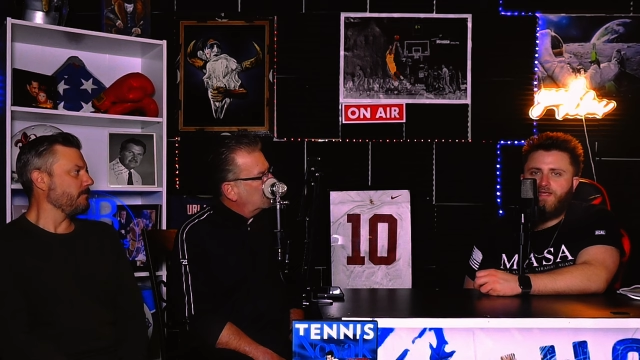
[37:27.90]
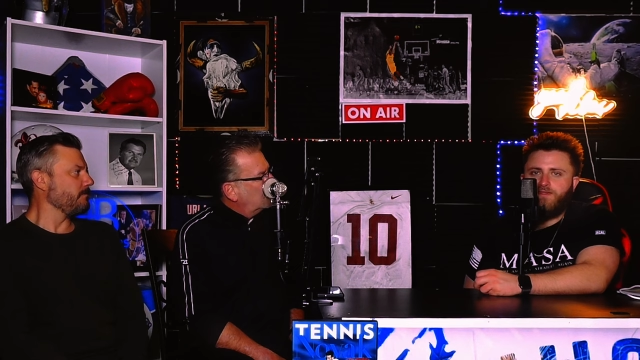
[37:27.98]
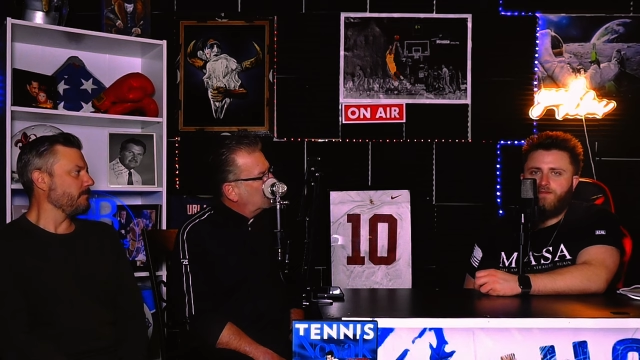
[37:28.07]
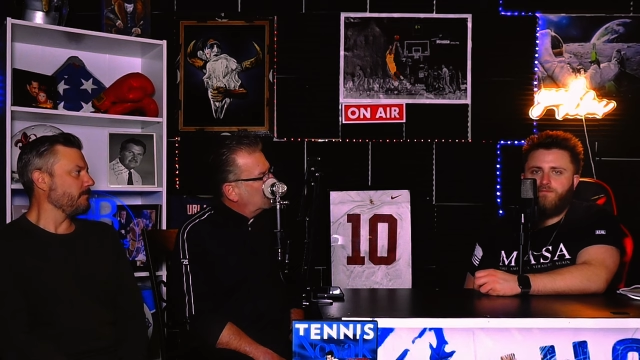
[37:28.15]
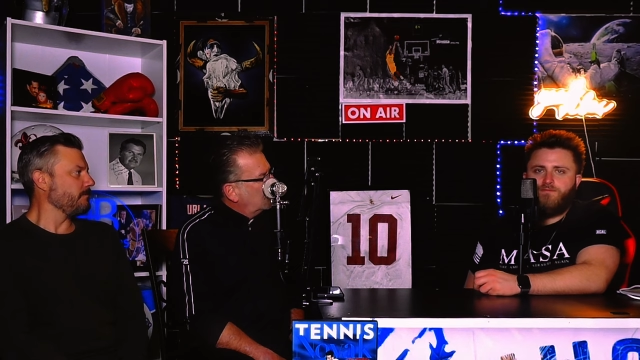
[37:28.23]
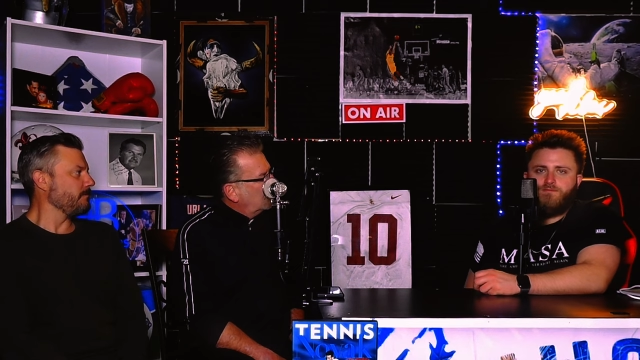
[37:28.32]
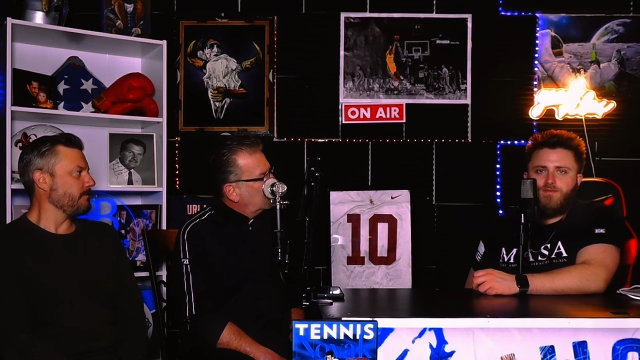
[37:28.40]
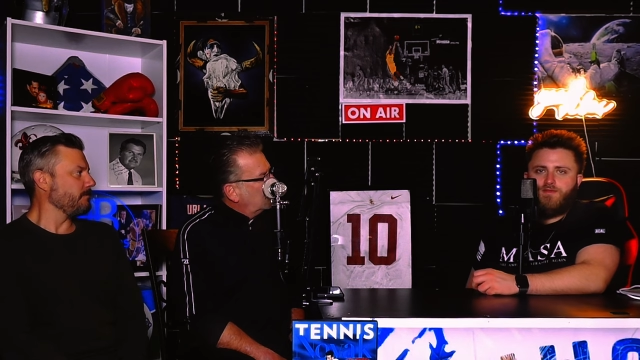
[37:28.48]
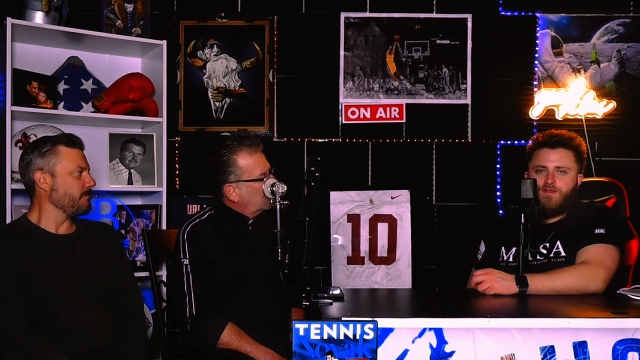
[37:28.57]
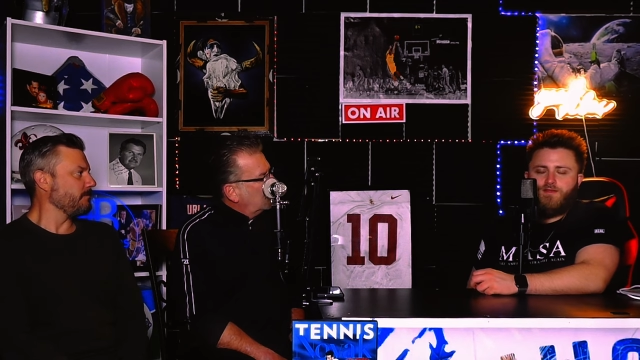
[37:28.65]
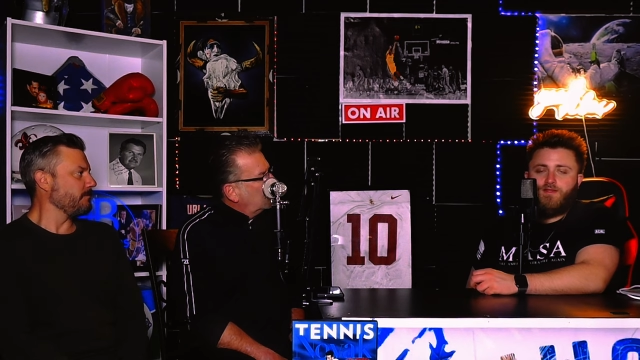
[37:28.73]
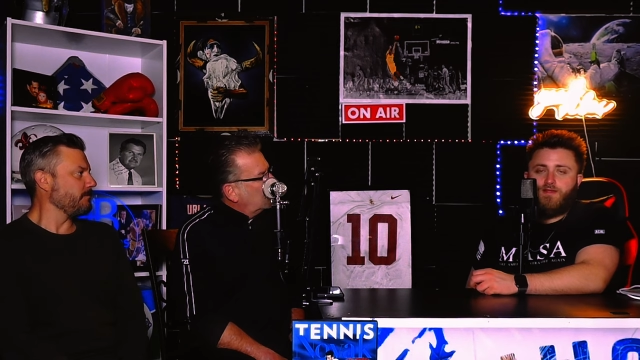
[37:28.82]
Speaker 1: them
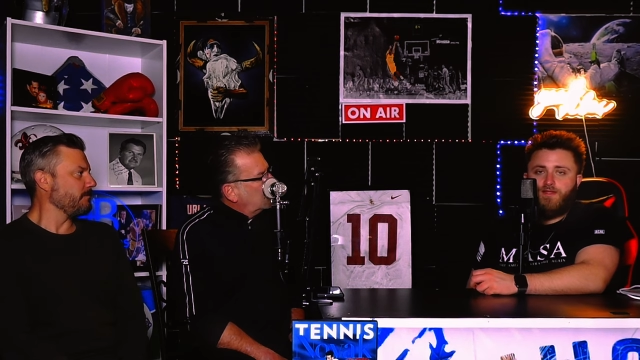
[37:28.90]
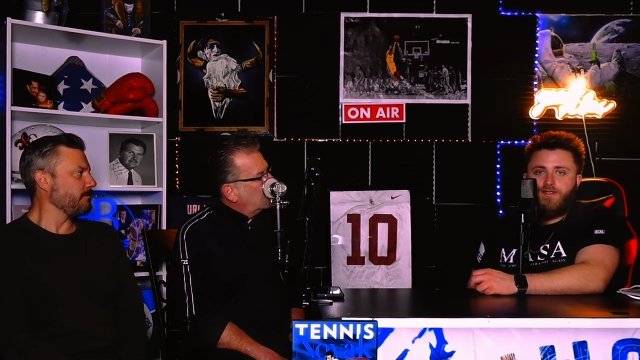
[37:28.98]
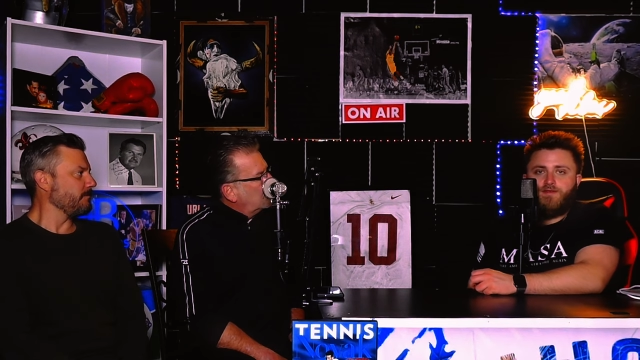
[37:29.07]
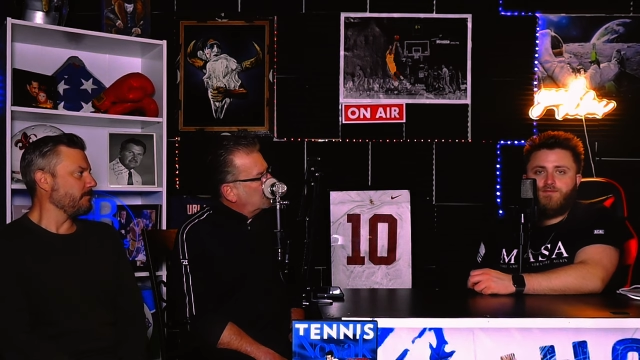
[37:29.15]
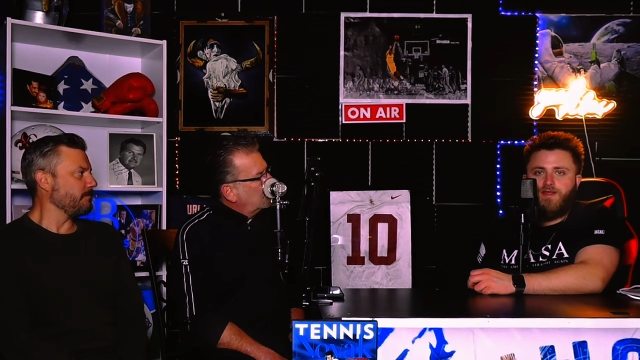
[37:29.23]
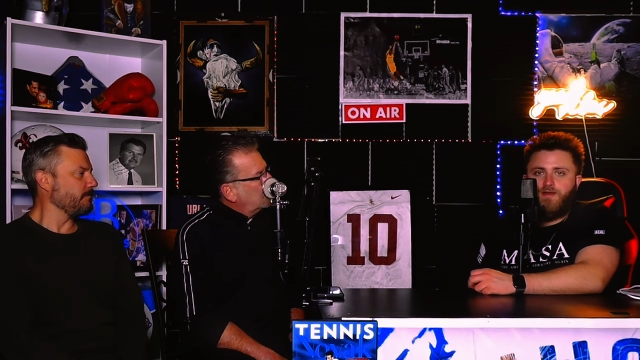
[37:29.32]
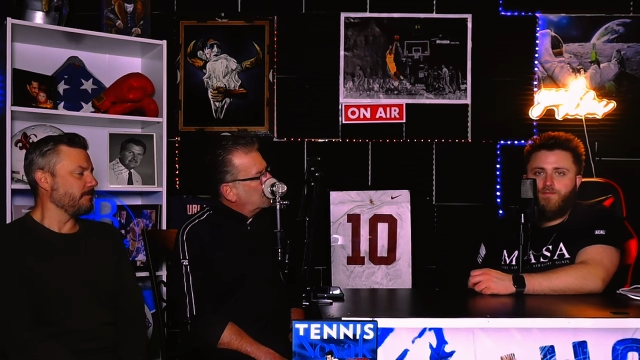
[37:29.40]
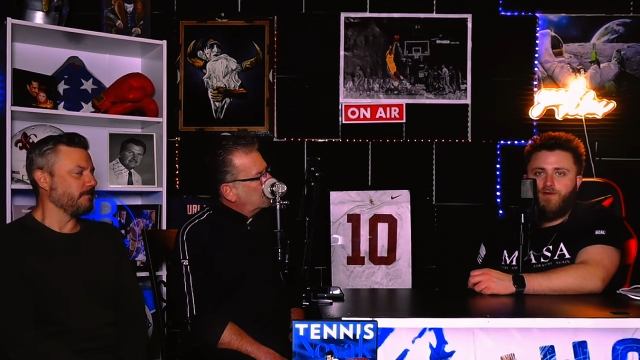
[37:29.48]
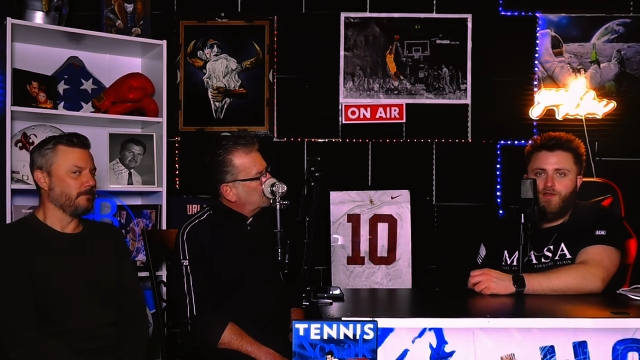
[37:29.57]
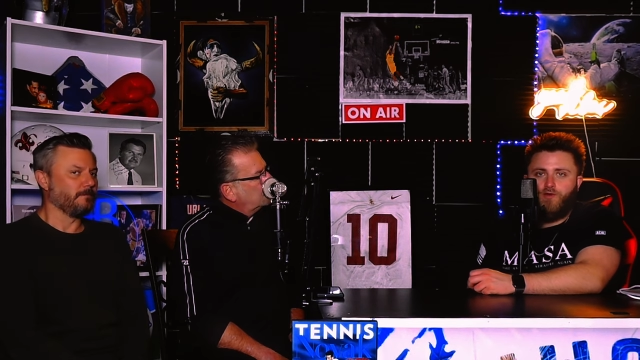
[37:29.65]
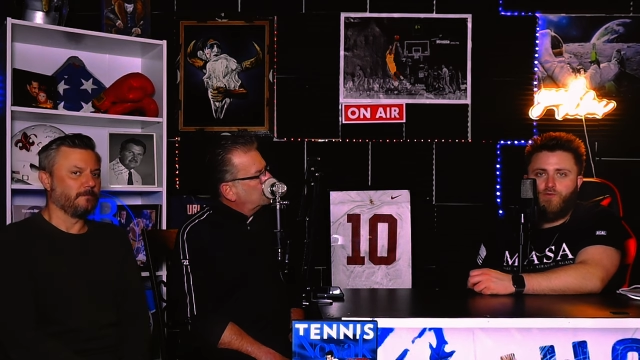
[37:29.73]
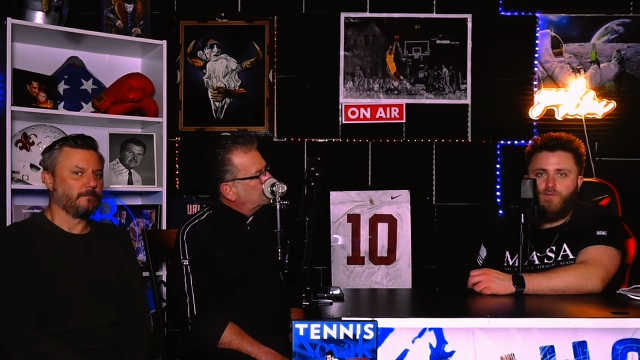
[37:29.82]
in the link down
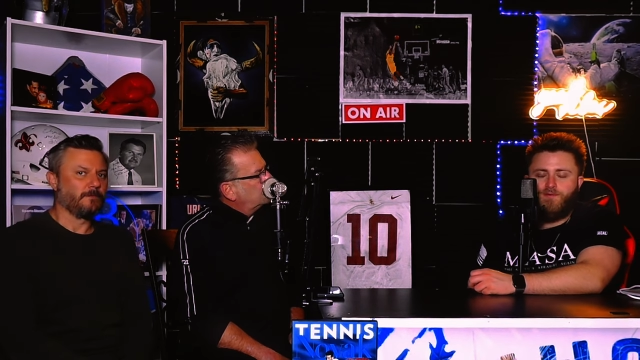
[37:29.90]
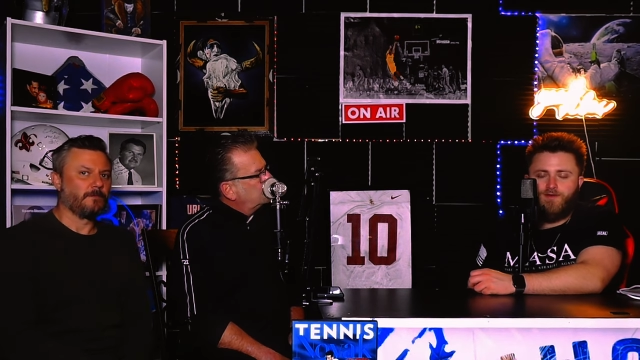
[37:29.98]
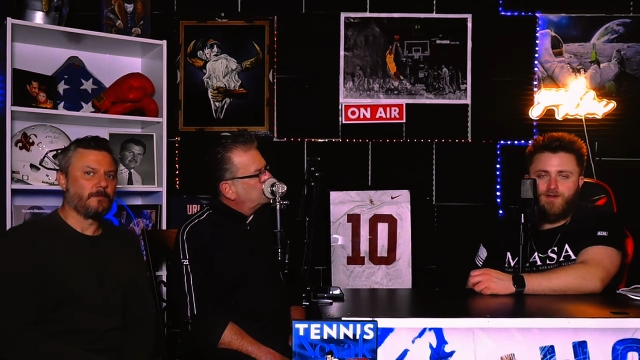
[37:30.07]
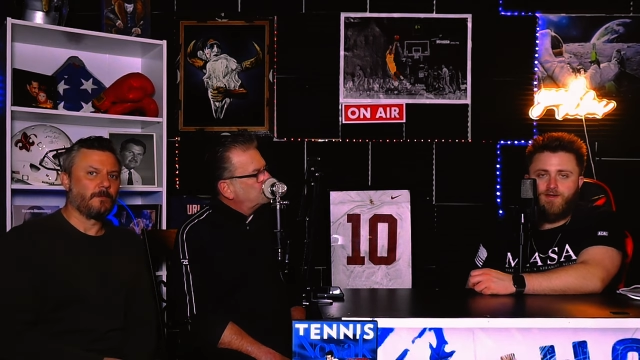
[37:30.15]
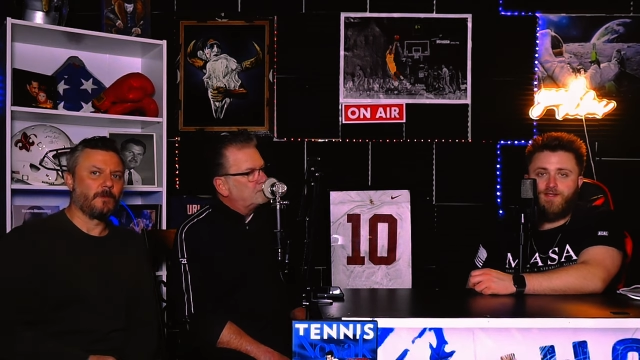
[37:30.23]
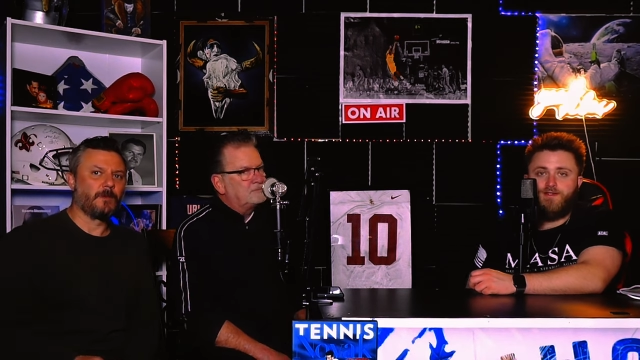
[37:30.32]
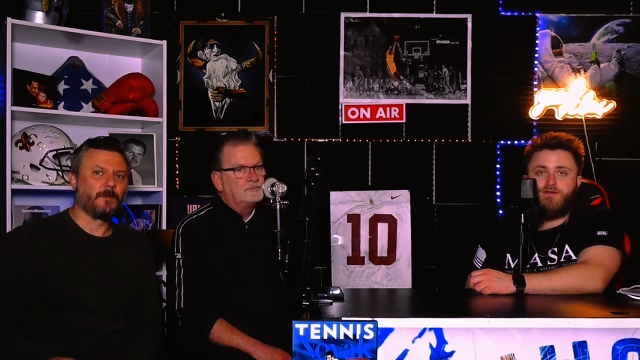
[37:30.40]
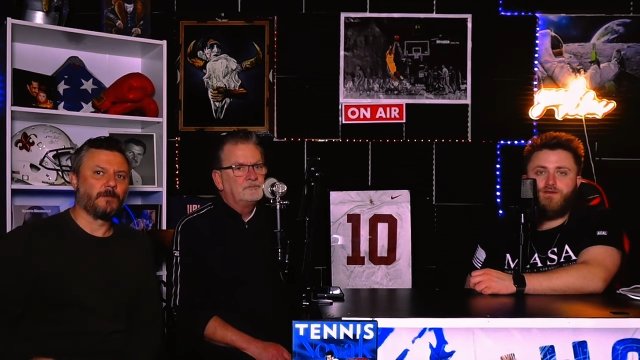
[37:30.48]
below. We'll put a link